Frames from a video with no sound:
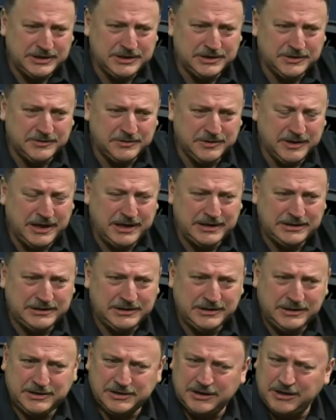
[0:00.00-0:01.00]
do. And,
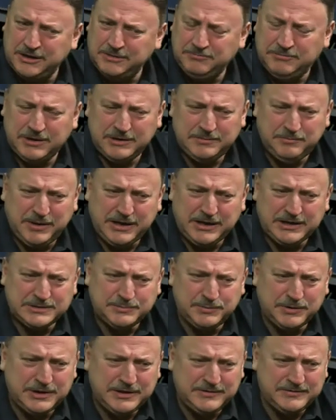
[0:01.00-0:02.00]
it beggars
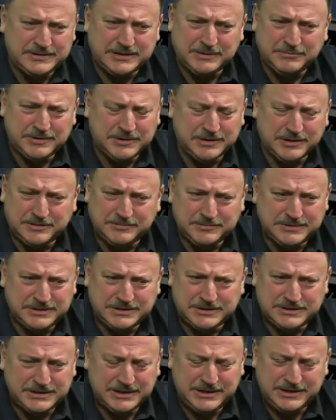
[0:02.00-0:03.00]
belief sometimes to
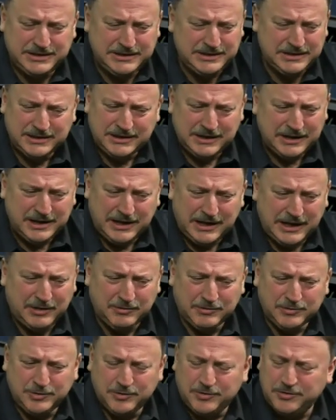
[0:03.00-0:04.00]
see how
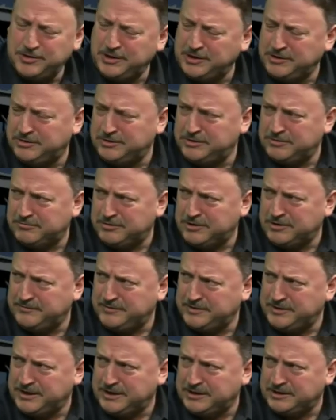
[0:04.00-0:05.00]
on earth they could arrive
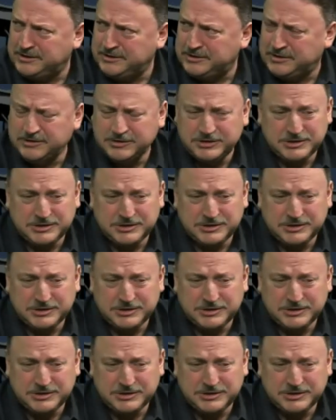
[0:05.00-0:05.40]
at that conclusion.